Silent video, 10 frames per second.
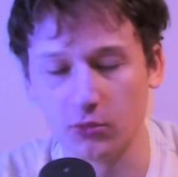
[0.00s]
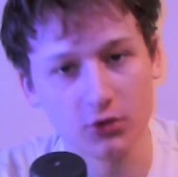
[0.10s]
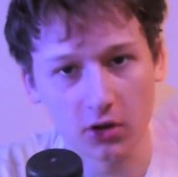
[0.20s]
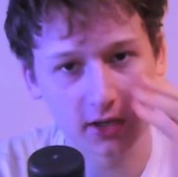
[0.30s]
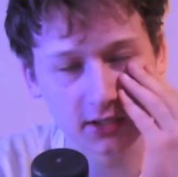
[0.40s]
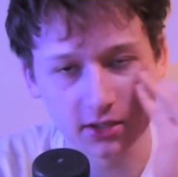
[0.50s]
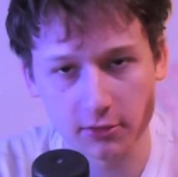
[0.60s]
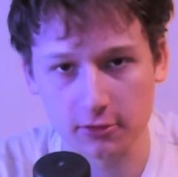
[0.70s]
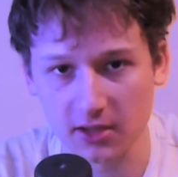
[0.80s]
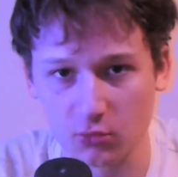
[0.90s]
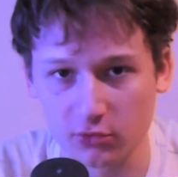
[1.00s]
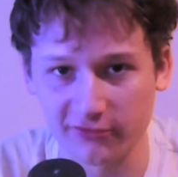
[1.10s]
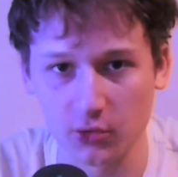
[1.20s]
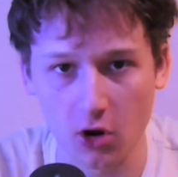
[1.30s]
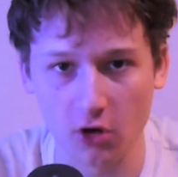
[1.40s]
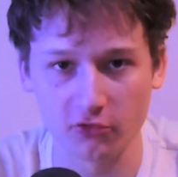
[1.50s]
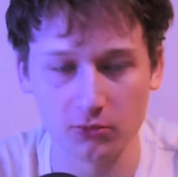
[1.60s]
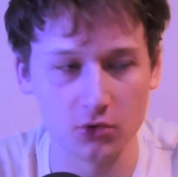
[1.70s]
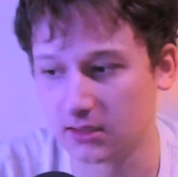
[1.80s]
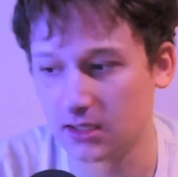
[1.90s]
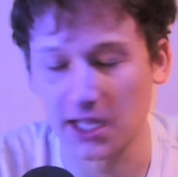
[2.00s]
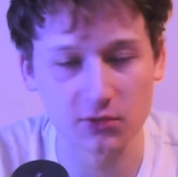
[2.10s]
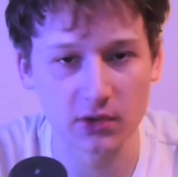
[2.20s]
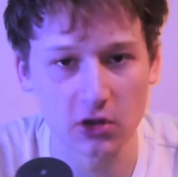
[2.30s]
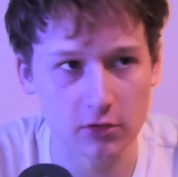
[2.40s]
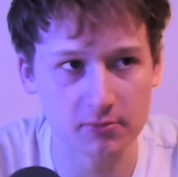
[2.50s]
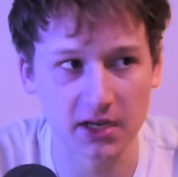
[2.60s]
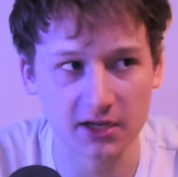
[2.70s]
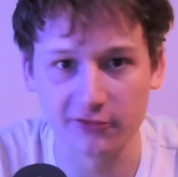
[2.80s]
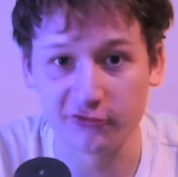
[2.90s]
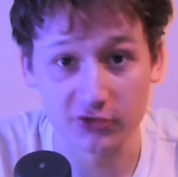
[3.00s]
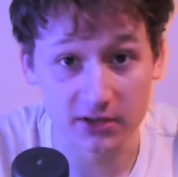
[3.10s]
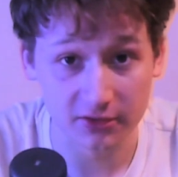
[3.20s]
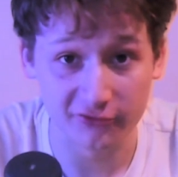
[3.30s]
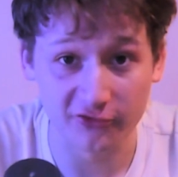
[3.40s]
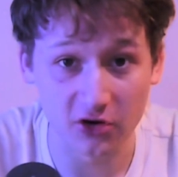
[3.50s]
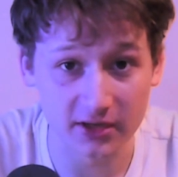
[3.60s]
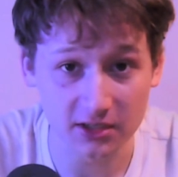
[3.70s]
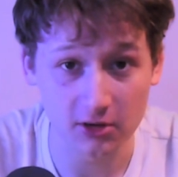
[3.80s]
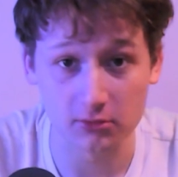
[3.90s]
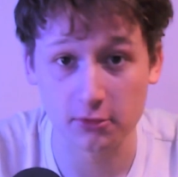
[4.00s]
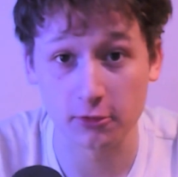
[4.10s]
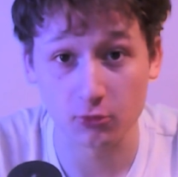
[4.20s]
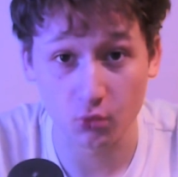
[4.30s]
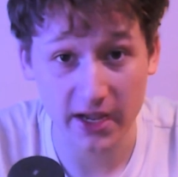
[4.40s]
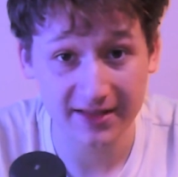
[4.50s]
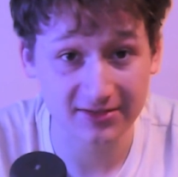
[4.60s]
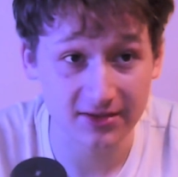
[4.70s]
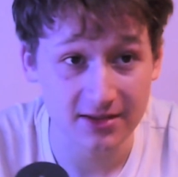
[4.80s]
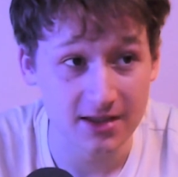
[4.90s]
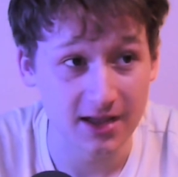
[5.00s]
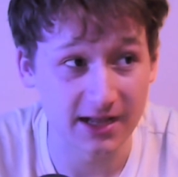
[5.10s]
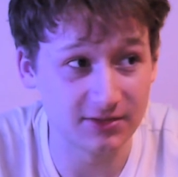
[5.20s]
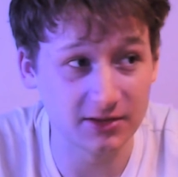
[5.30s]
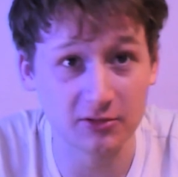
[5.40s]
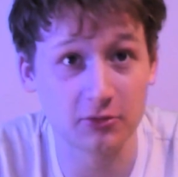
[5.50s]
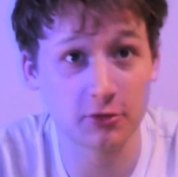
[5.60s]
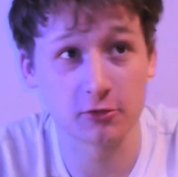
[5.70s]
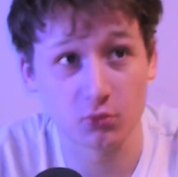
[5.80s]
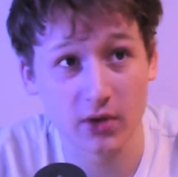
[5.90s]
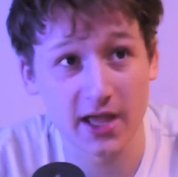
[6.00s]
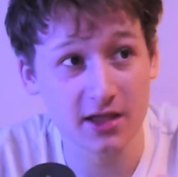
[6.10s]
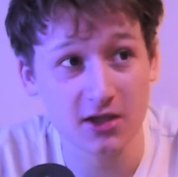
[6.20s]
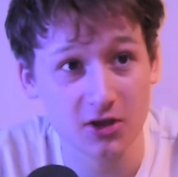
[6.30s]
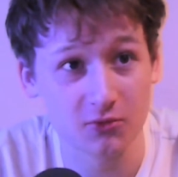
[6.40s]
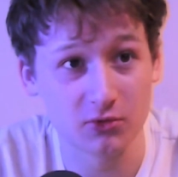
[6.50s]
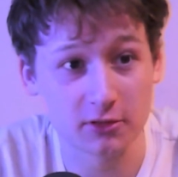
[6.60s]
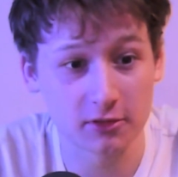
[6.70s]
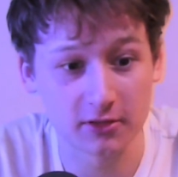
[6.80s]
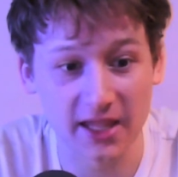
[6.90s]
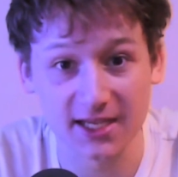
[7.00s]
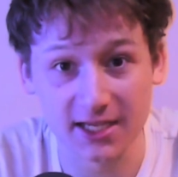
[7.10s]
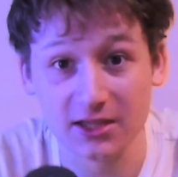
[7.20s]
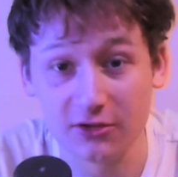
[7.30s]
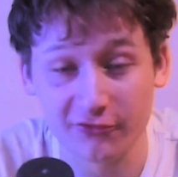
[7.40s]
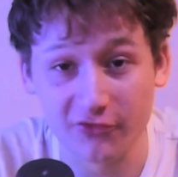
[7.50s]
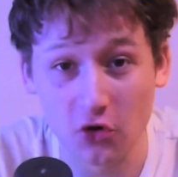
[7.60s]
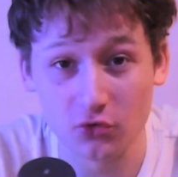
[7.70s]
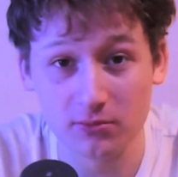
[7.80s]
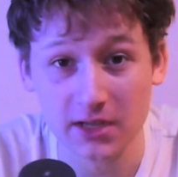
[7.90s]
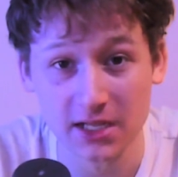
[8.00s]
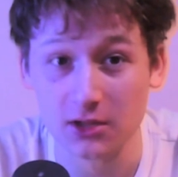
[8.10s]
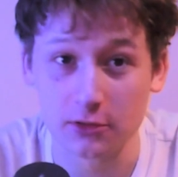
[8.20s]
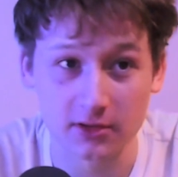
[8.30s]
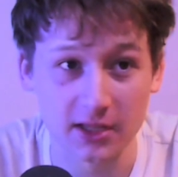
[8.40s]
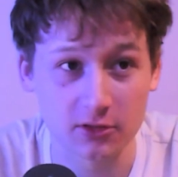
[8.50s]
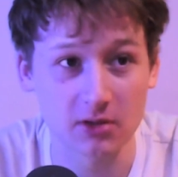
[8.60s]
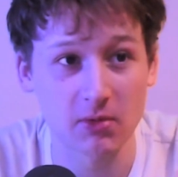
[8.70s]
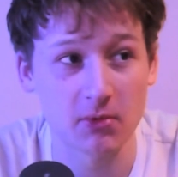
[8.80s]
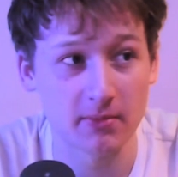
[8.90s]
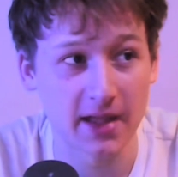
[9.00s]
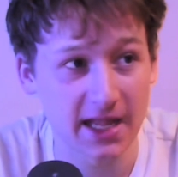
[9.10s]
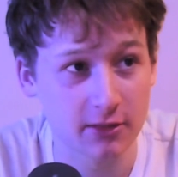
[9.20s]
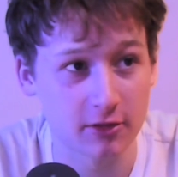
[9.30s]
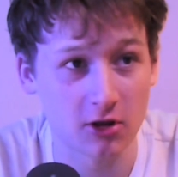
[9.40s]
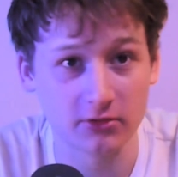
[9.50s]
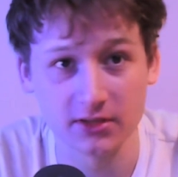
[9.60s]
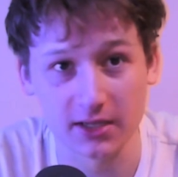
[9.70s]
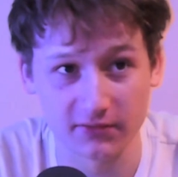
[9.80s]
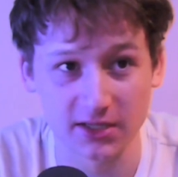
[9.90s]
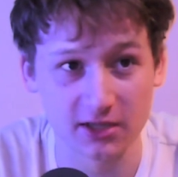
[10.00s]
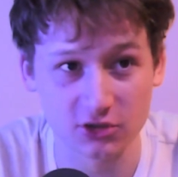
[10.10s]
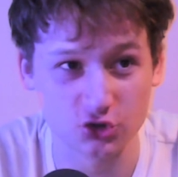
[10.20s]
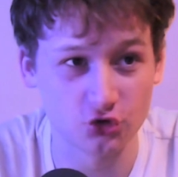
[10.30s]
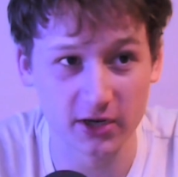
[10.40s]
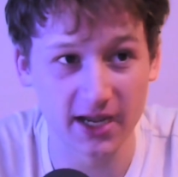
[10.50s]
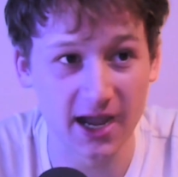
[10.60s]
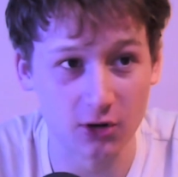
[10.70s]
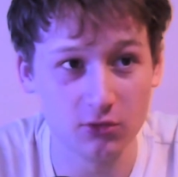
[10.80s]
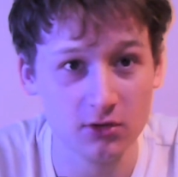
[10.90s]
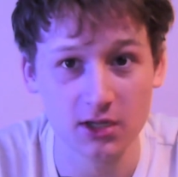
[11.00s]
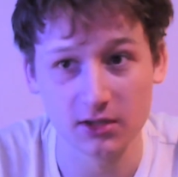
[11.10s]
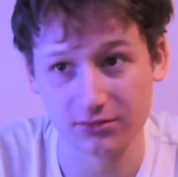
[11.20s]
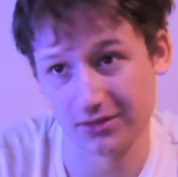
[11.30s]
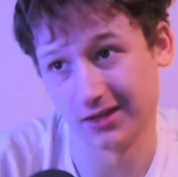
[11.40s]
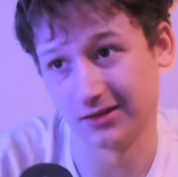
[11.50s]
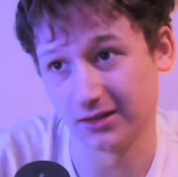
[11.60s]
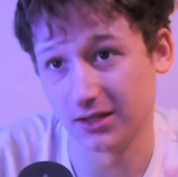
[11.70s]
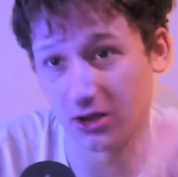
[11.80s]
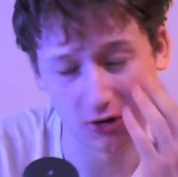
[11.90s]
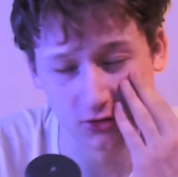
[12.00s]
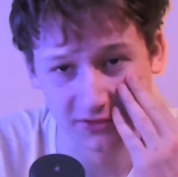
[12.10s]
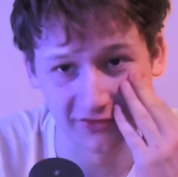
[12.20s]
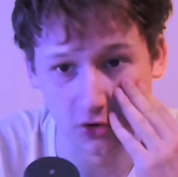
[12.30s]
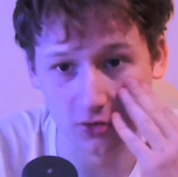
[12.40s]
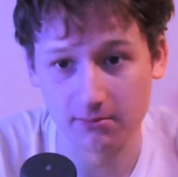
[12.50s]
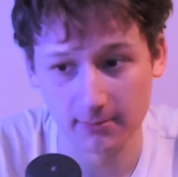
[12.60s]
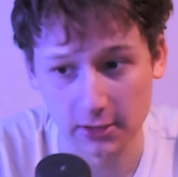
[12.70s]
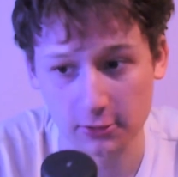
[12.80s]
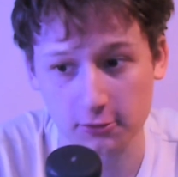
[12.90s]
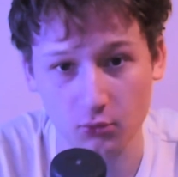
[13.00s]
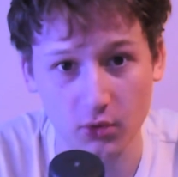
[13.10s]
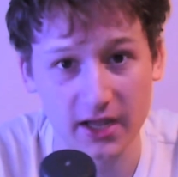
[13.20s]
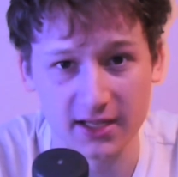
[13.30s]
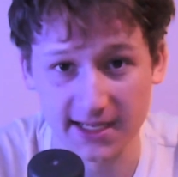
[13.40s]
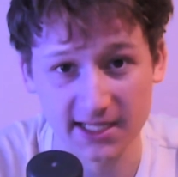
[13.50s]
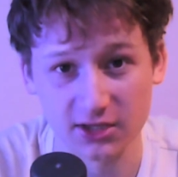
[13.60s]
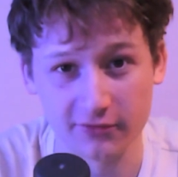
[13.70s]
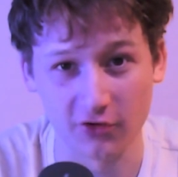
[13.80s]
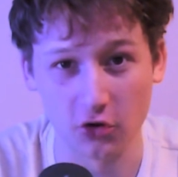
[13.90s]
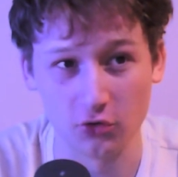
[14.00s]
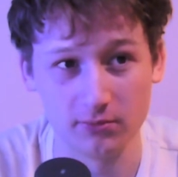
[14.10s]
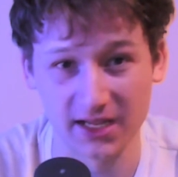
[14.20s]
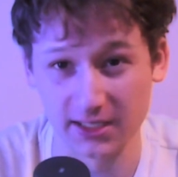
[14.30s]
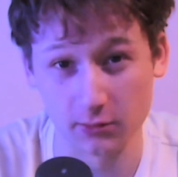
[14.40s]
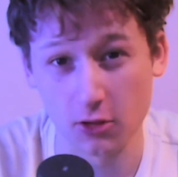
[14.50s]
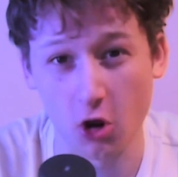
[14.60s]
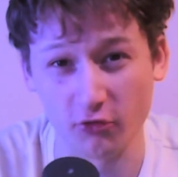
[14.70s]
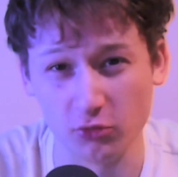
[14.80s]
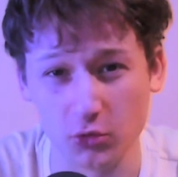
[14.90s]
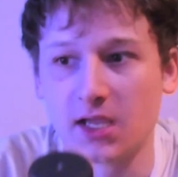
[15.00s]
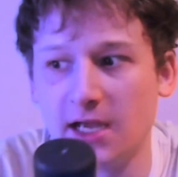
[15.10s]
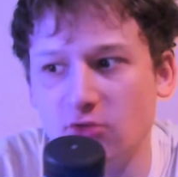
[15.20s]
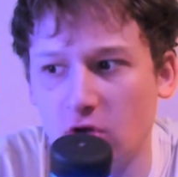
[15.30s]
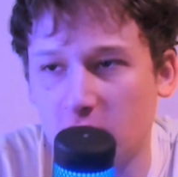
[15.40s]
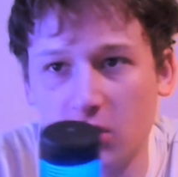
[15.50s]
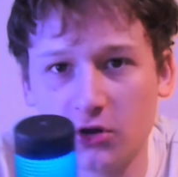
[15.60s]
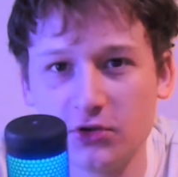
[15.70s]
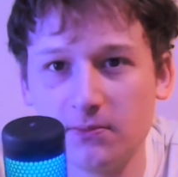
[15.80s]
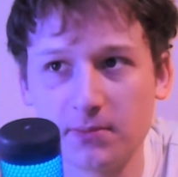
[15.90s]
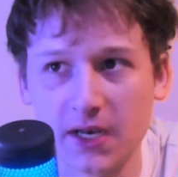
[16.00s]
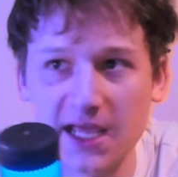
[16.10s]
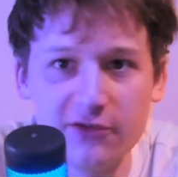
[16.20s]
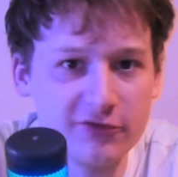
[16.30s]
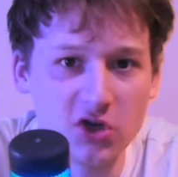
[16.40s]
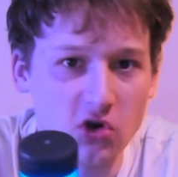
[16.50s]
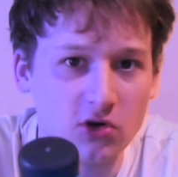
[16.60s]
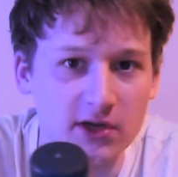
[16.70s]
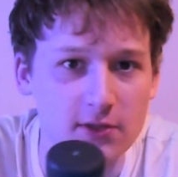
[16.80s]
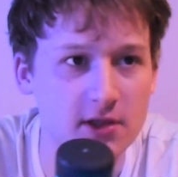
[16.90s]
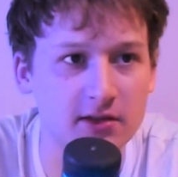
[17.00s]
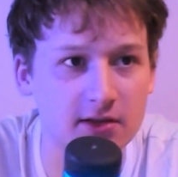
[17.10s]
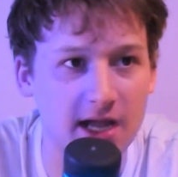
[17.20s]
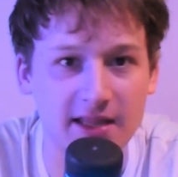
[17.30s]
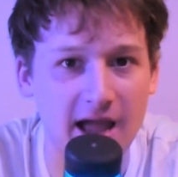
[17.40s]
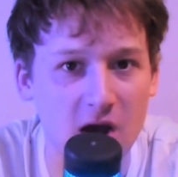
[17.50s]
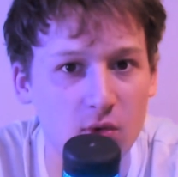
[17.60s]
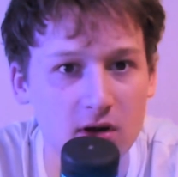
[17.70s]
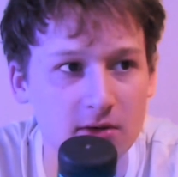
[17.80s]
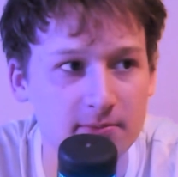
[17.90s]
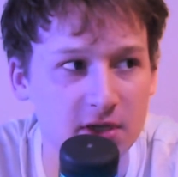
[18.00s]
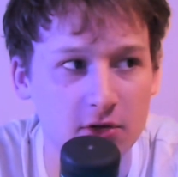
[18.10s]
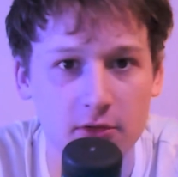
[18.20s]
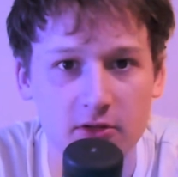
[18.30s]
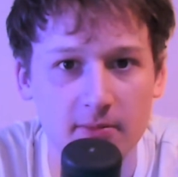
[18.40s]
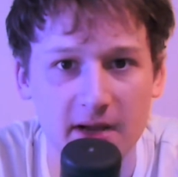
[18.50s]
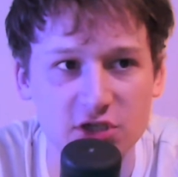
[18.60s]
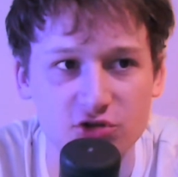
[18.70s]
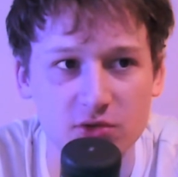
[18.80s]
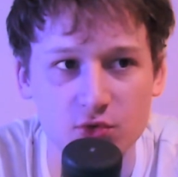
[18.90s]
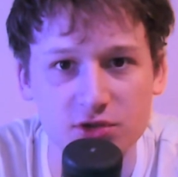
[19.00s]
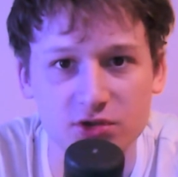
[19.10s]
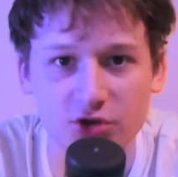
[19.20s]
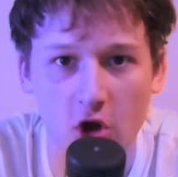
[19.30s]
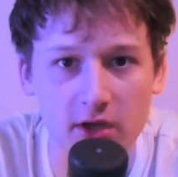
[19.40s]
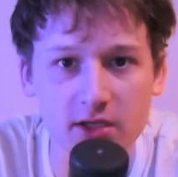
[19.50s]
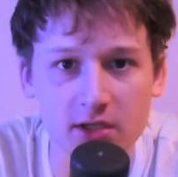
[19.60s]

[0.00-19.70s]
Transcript: Like your skin would feel horrible, and when I was playing Thrill of the Fight, I'd sweat and then the sweat would stay in the foam, so next time I put my headset on, if I didn't dry it out, then I'd feel my sweat in the foam and it was horrible. And like I couldn't play for longer than an hour because the battery would just die.